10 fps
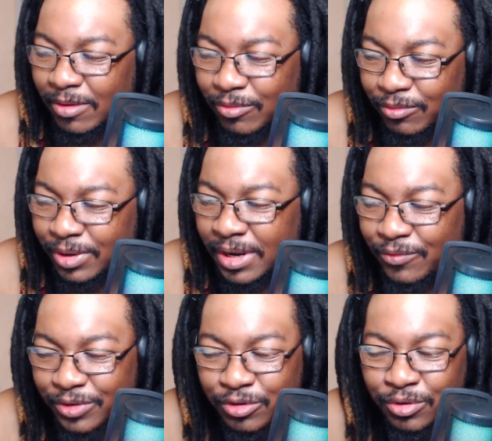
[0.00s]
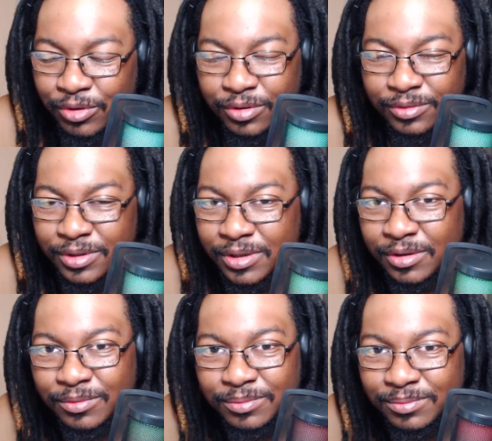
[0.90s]
whatever your, you
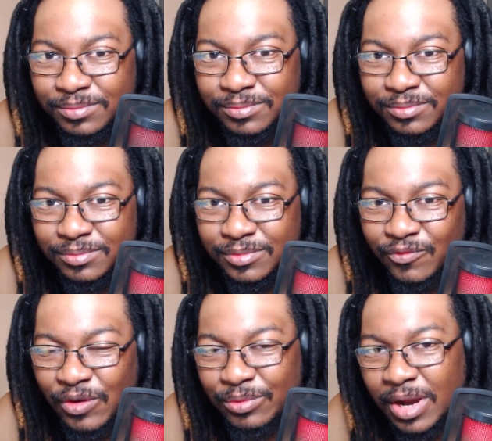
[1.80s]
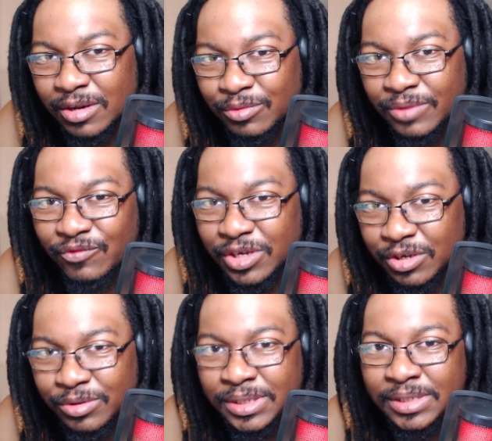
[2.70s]
know, favorite Halloween video
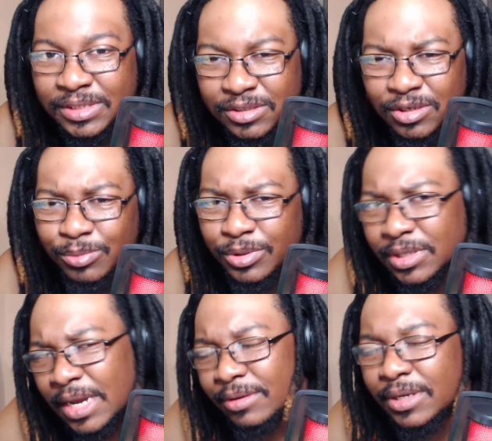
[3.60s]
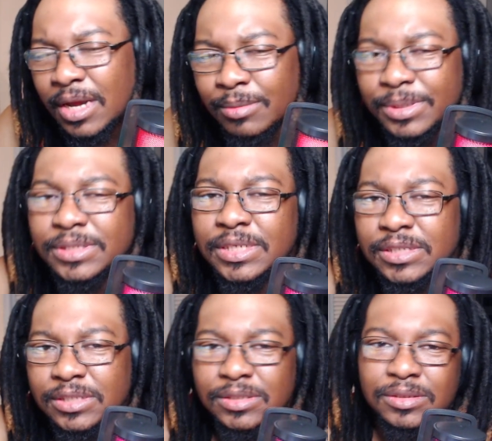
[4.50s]
is, you know, put it down in the comment
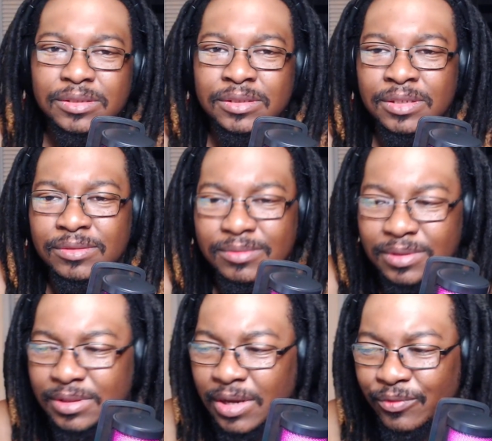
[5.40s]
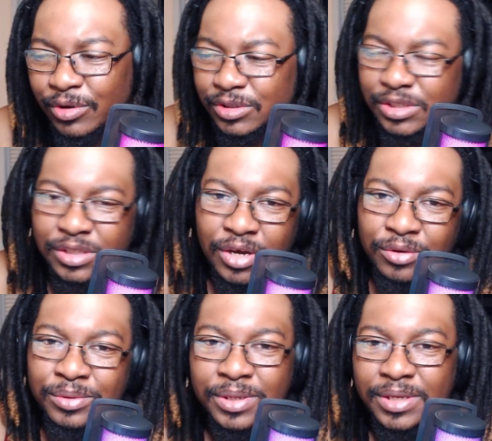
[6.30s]
section, you know. Never hurts to know
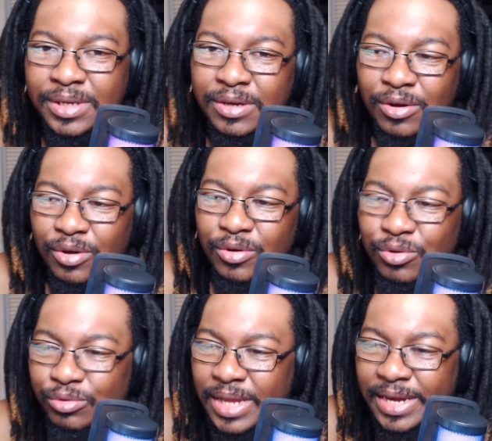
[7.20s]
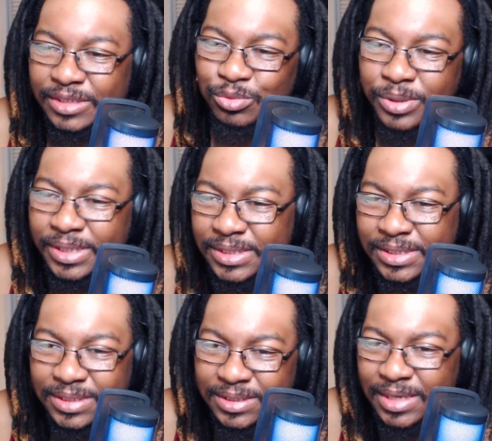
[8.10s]
who likes what
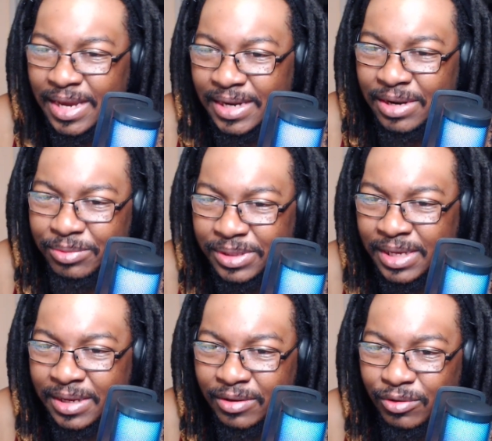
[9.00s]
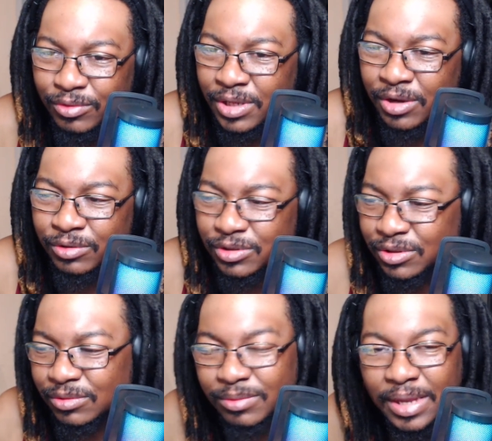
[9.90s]
and everything. Who knows?
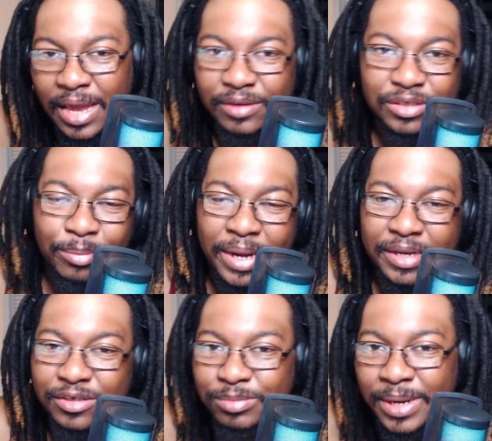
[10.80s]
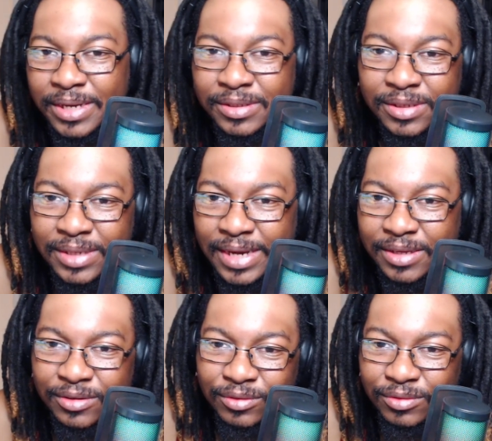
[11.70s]
Somebody else might end up
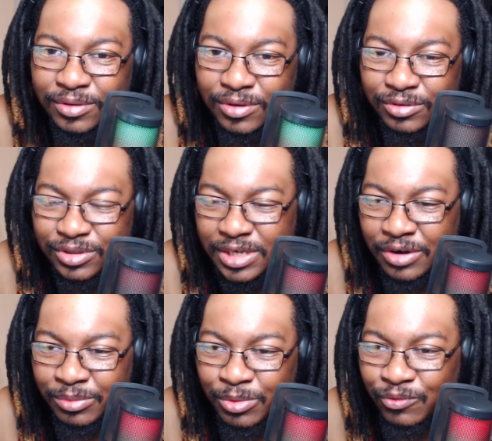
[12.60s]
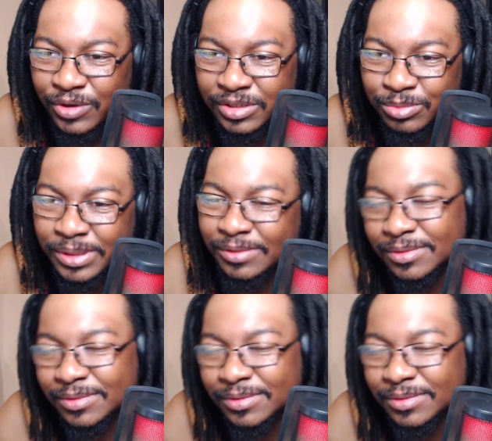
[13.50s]
liking, you know, your scary movie as well.